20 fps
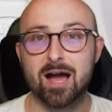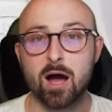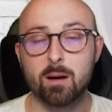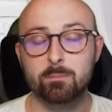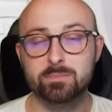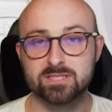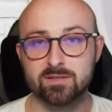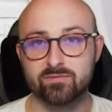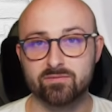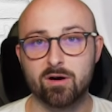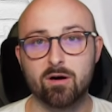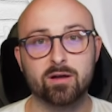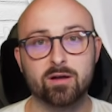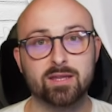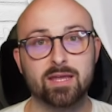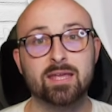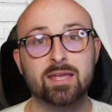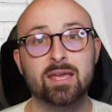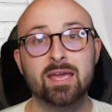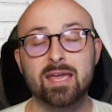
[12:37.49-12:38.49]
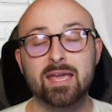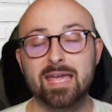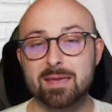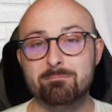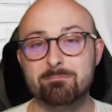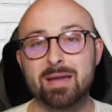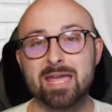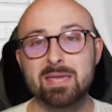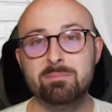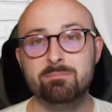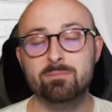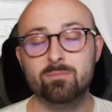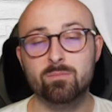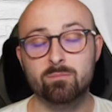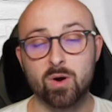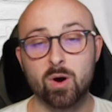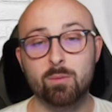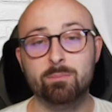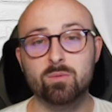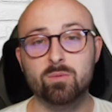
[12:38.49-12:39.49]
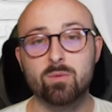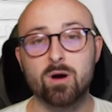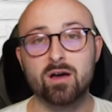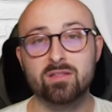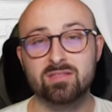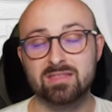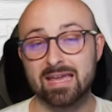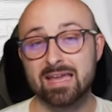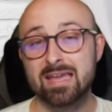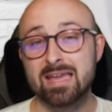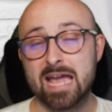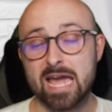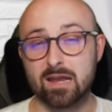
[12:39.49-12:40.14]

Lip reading: up to Vardy, it may well be worth it.